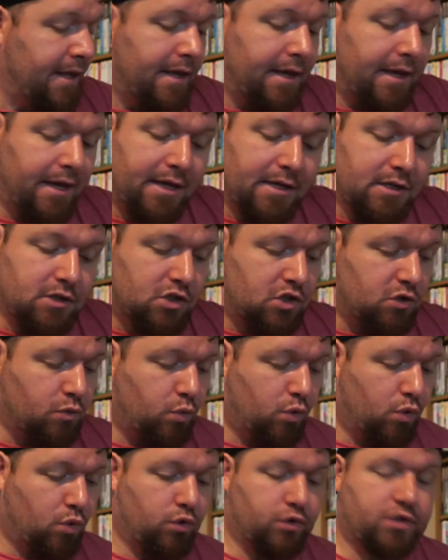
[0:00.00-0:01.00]
in
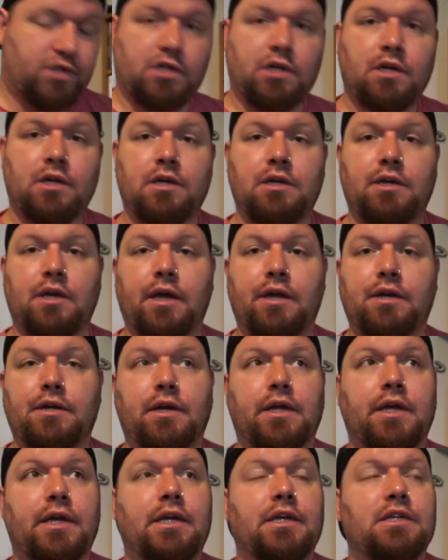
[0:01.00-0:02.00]
towards getting
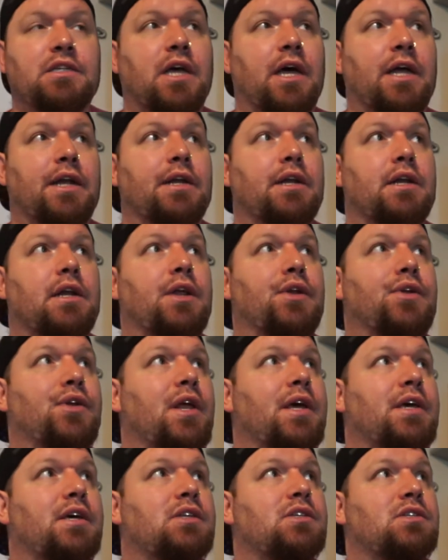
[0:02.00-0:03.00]
these, and
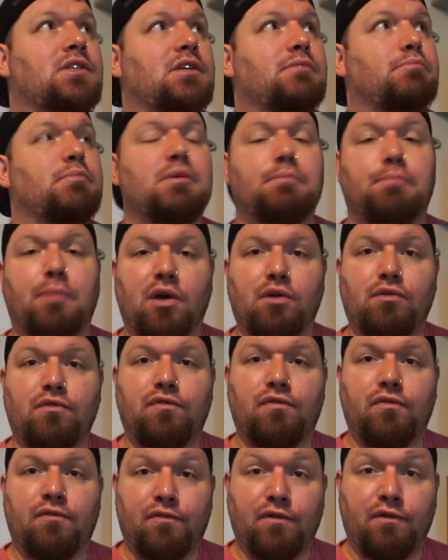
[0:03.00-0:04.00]
Nick did me both
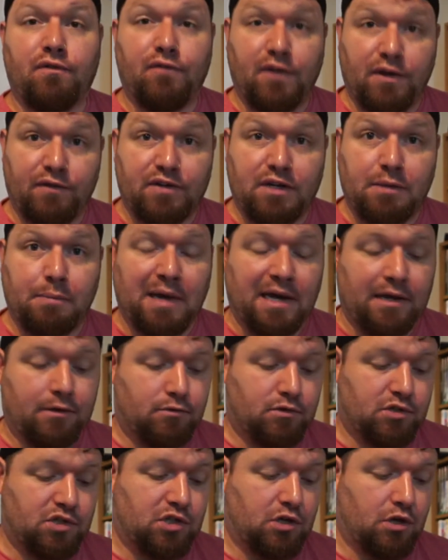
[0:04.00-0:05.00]
for
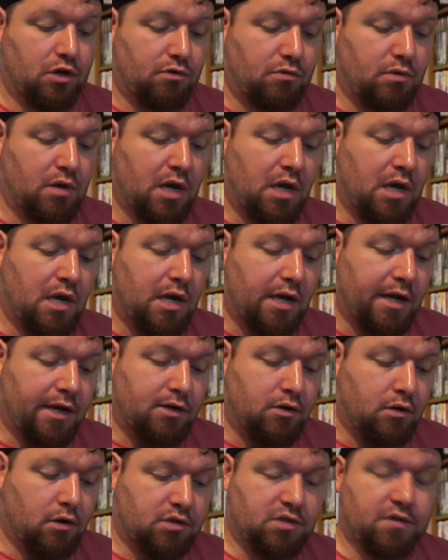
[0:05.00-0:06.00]
£50, so it
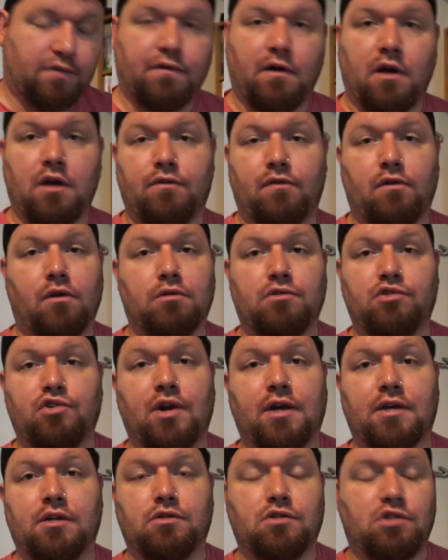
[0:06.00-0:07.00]
knocked a fiver off
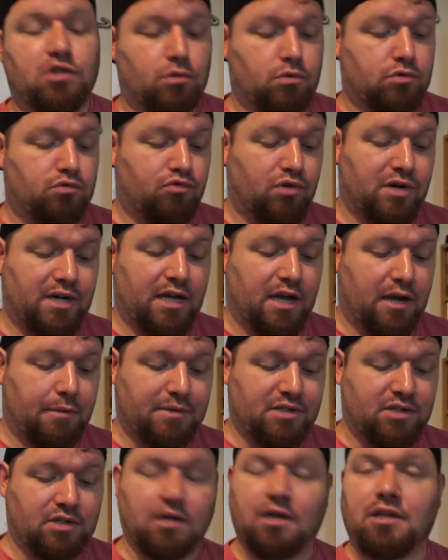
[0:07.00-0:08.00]
Dragon, so I was really
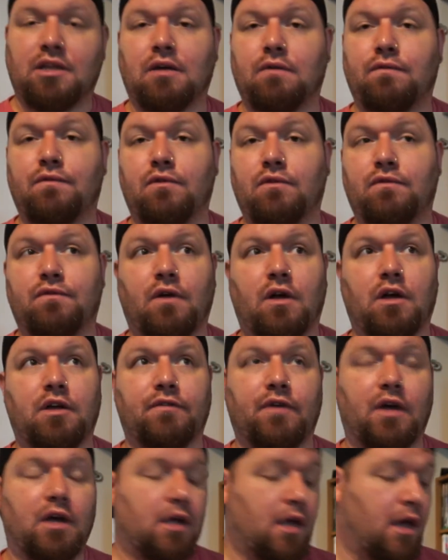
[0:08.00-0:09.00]
happy to get that for a
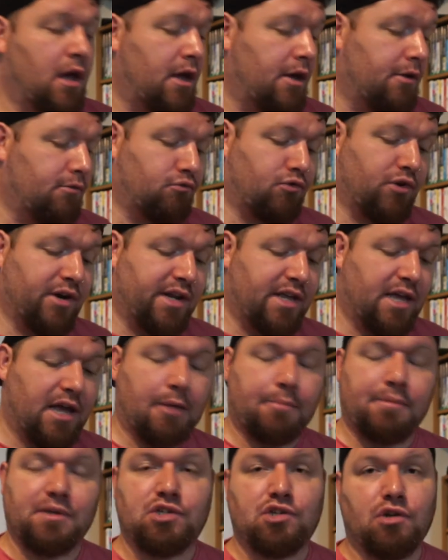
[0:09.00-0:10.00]
fiver. Really
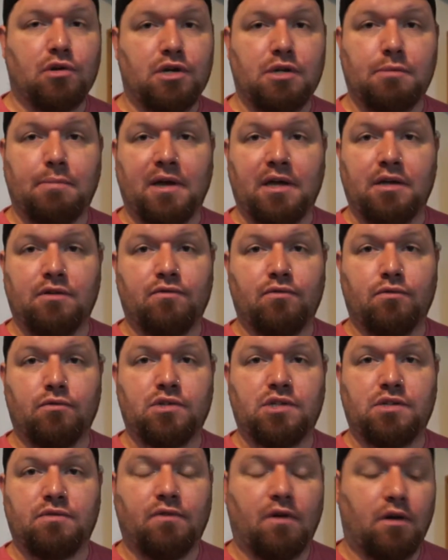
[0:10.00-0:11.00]
happy to only pay
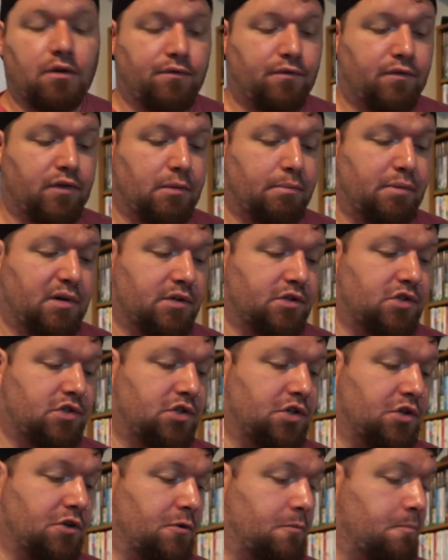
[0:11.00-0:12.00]
45 for the
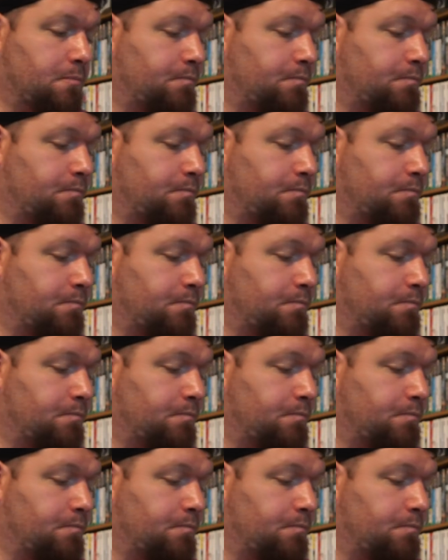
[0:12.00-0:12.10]
+2.